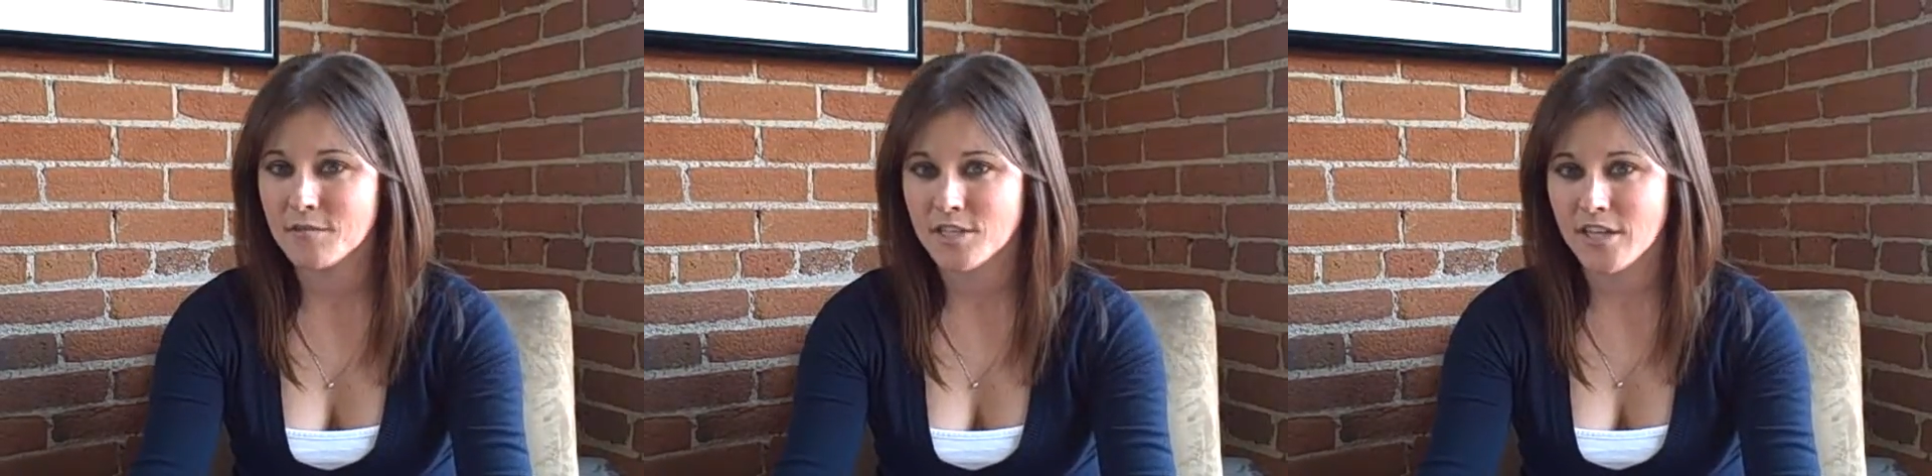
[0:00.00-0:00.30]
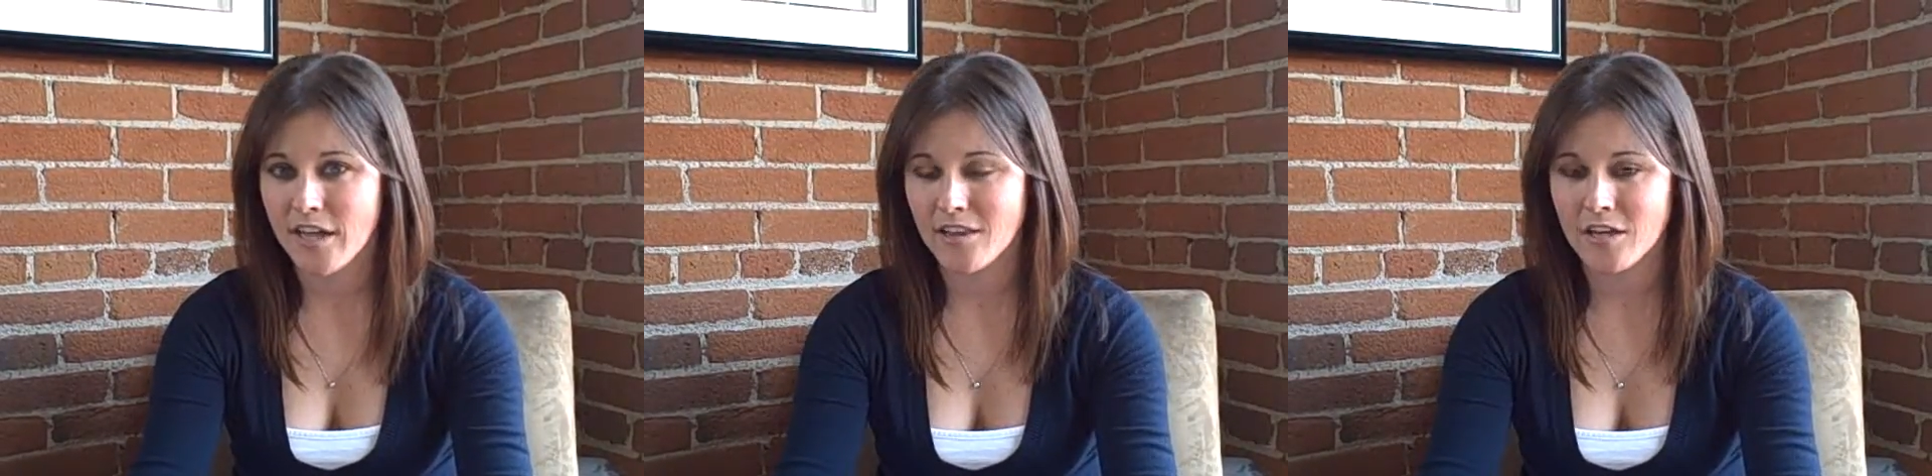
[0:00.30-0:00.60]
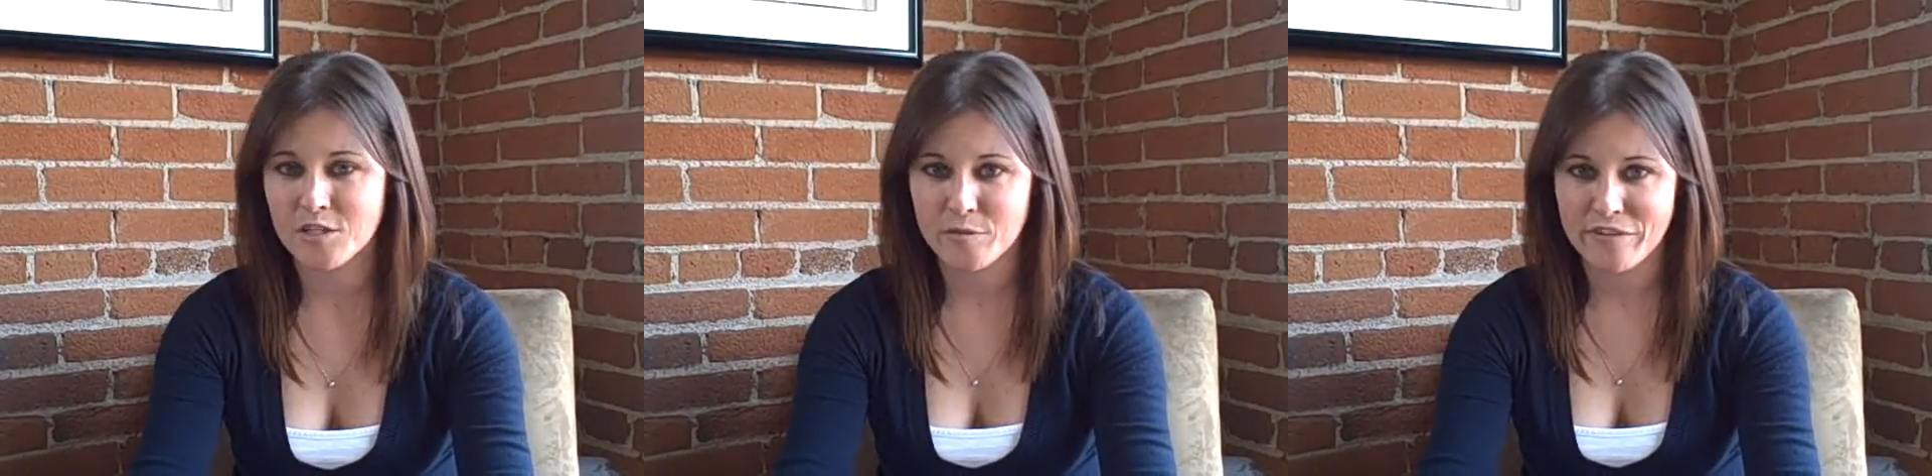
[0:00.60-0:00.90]
which they had
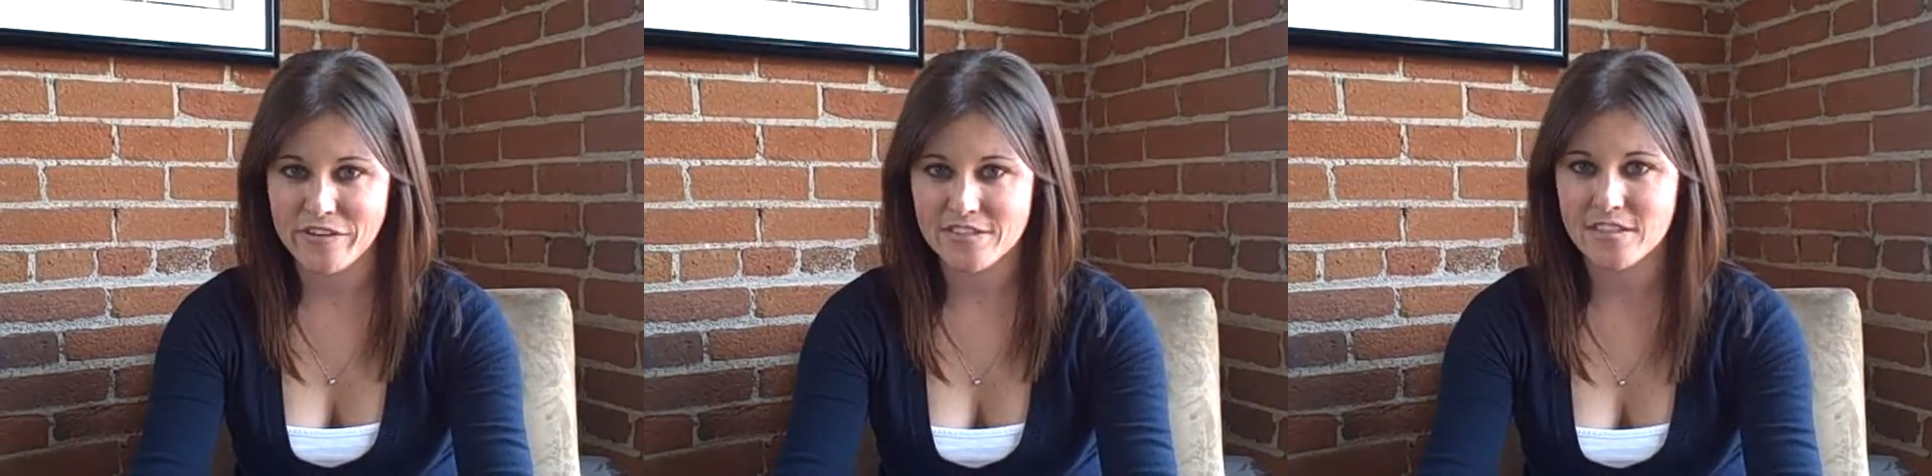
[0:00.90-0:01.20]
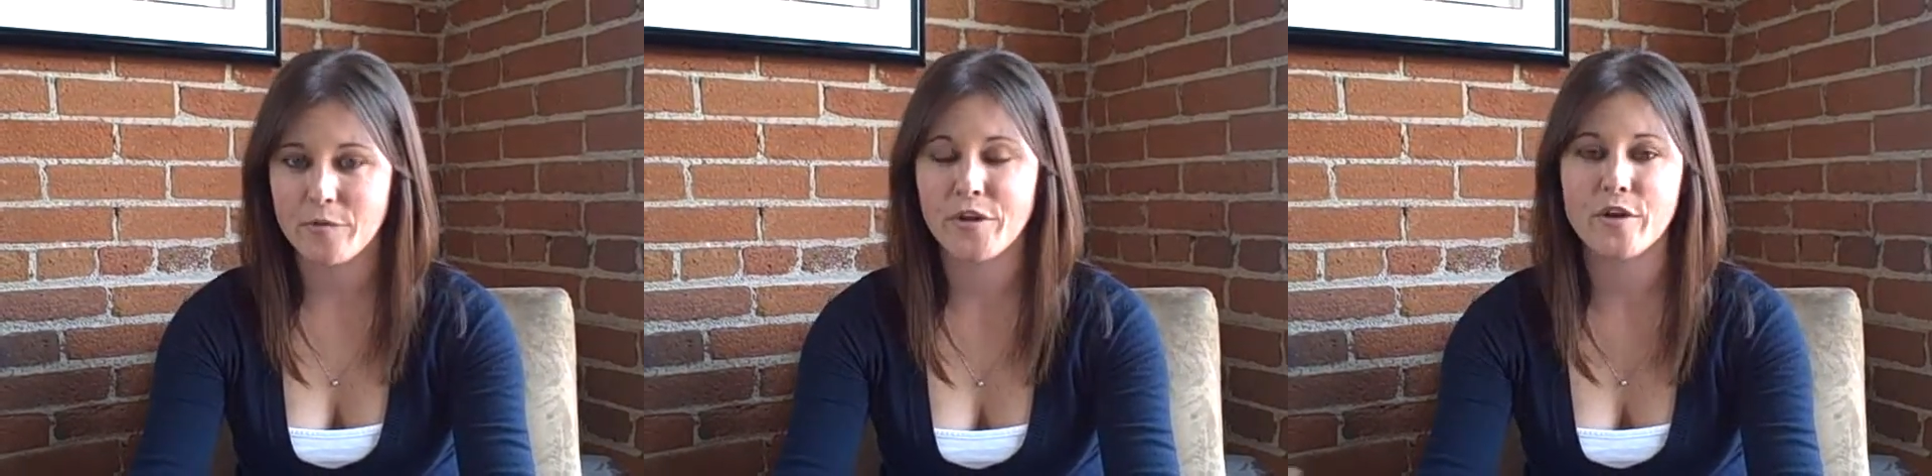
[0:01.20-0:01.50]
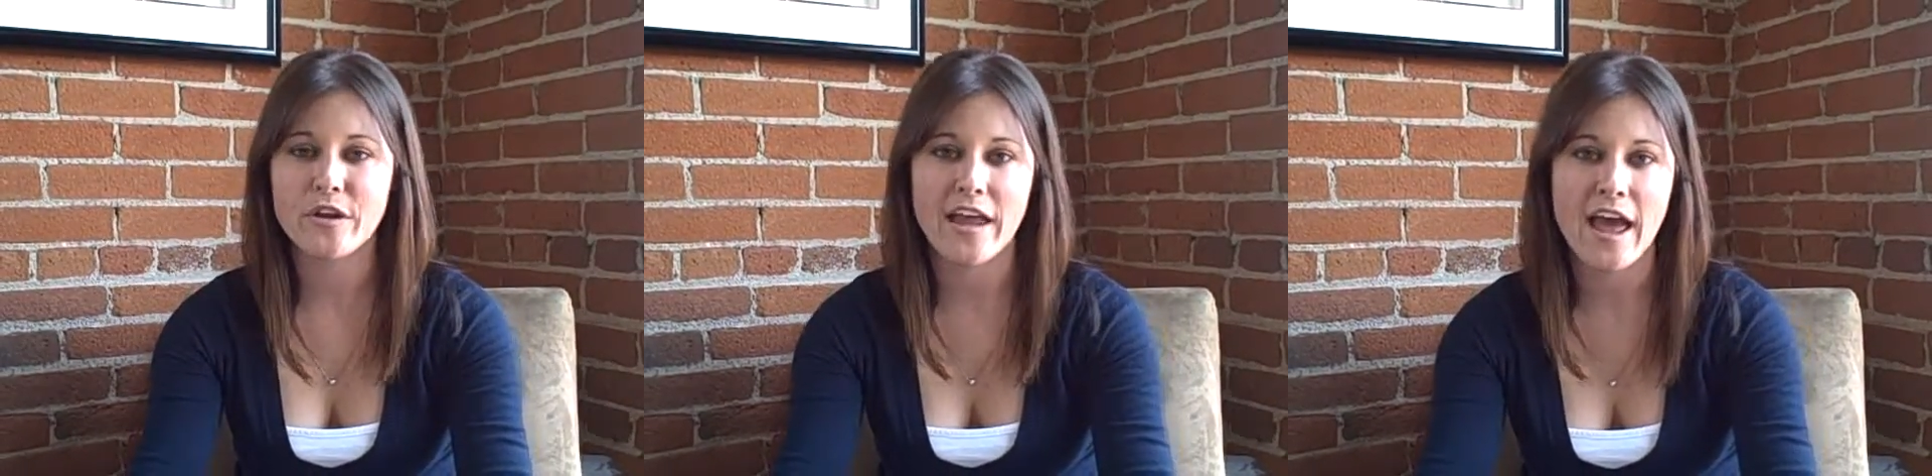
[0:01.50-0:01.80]
launched previously, where
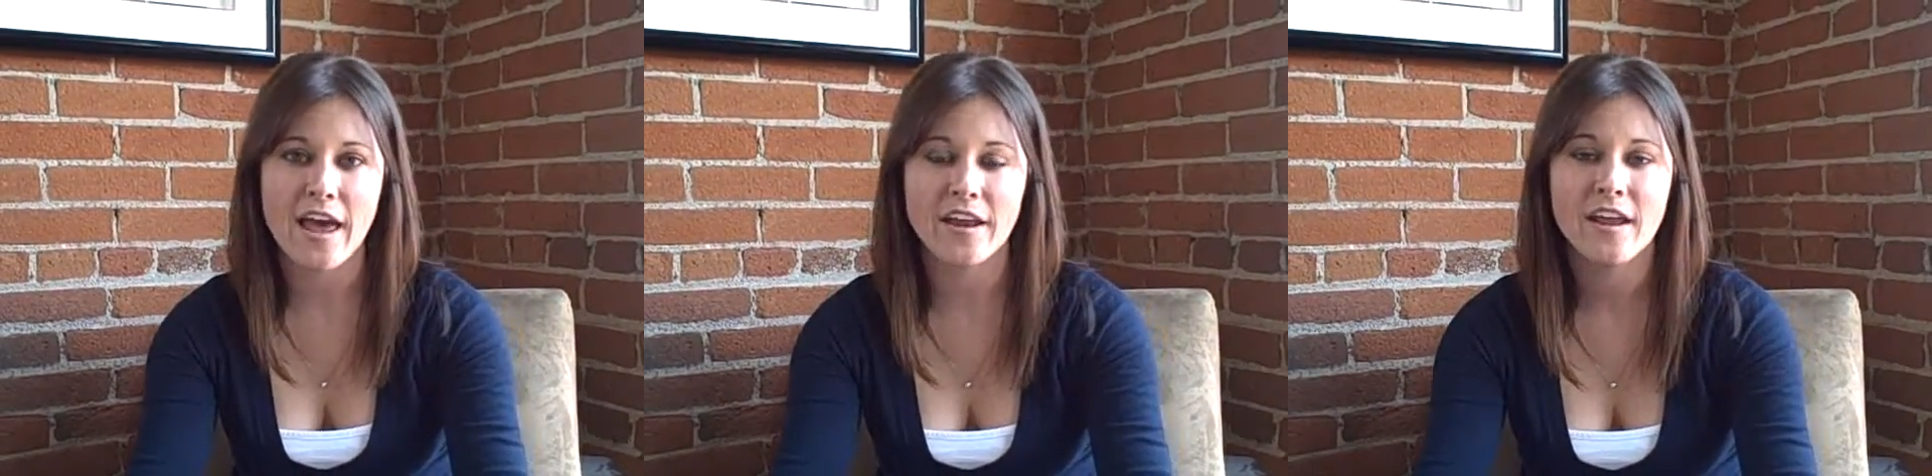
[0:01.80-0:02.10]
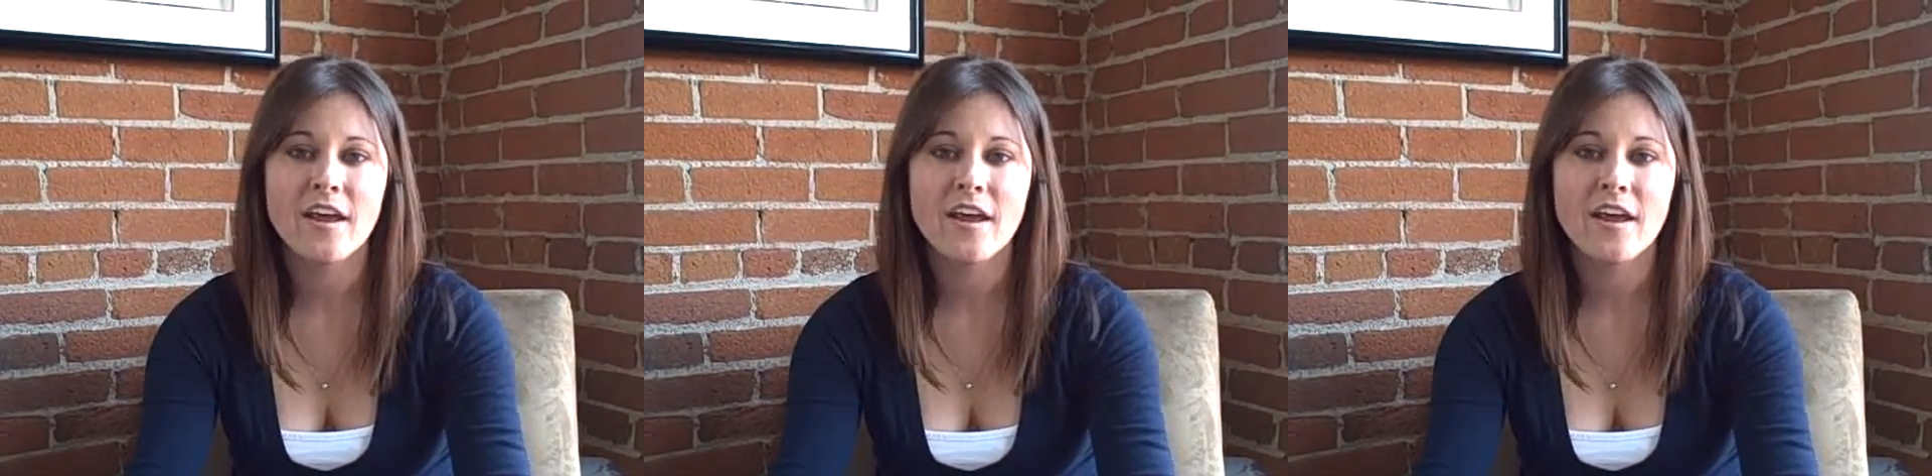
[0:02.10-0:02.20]
you can add